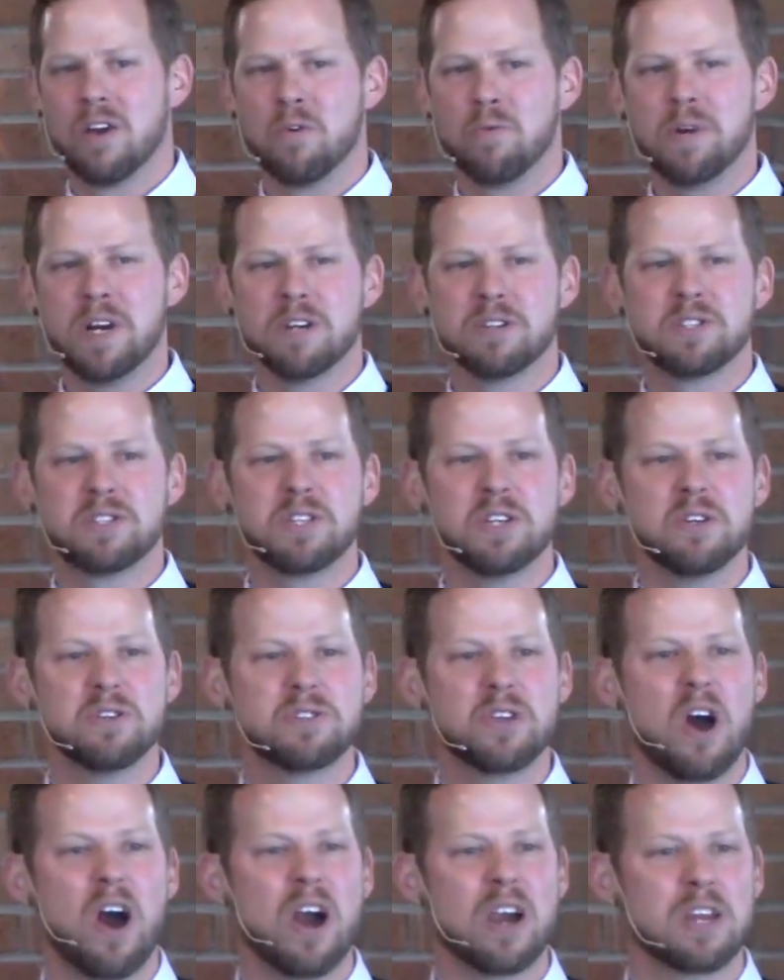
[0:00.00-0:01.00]
we are still
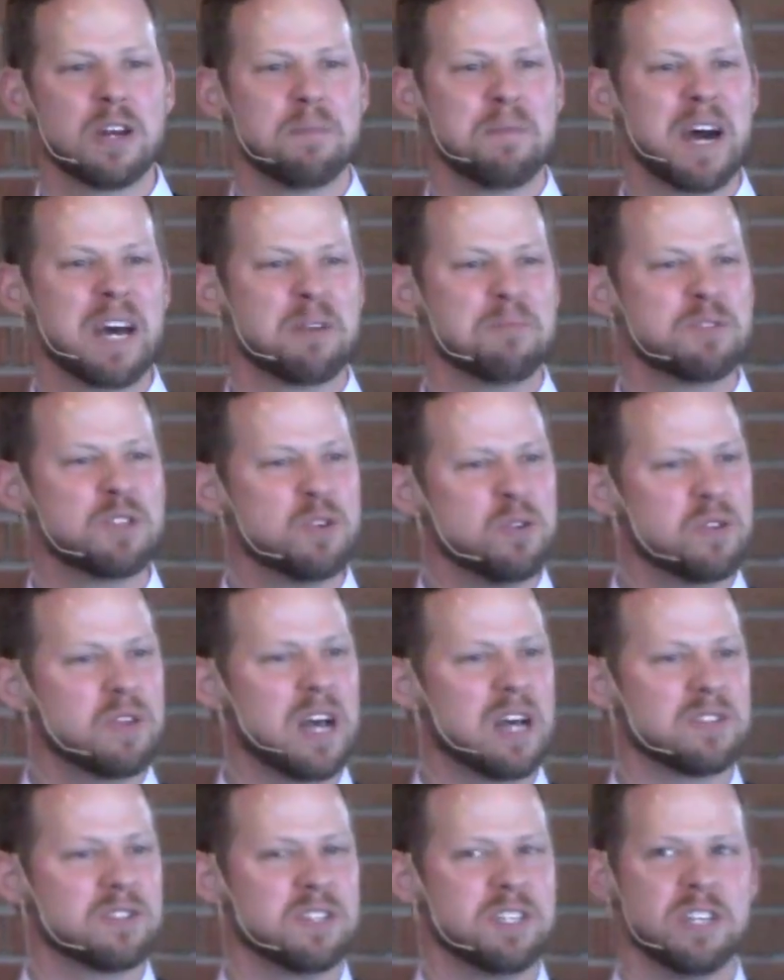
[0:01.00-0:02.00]
talking about him
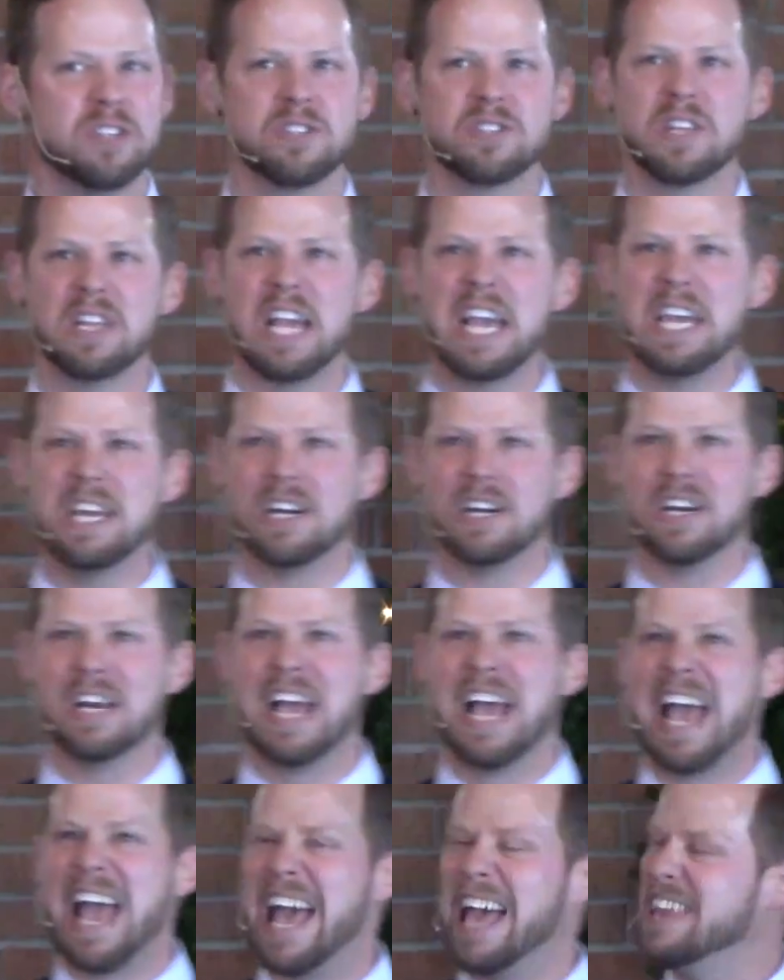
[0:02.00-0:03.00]
2,000 years later.
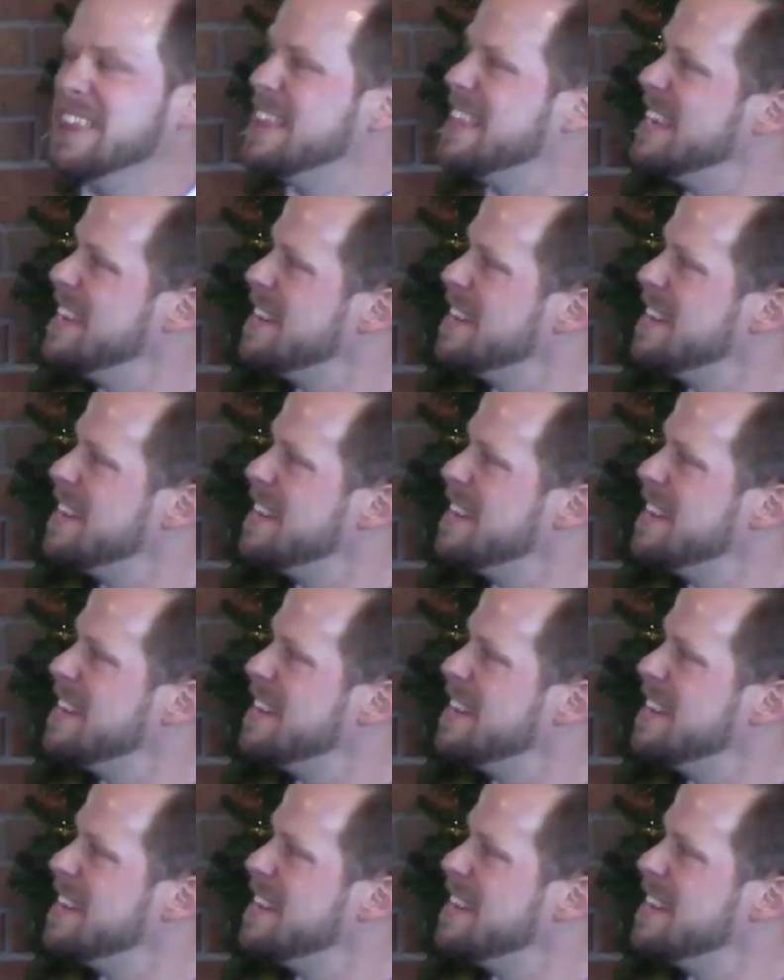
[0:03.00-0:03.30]
And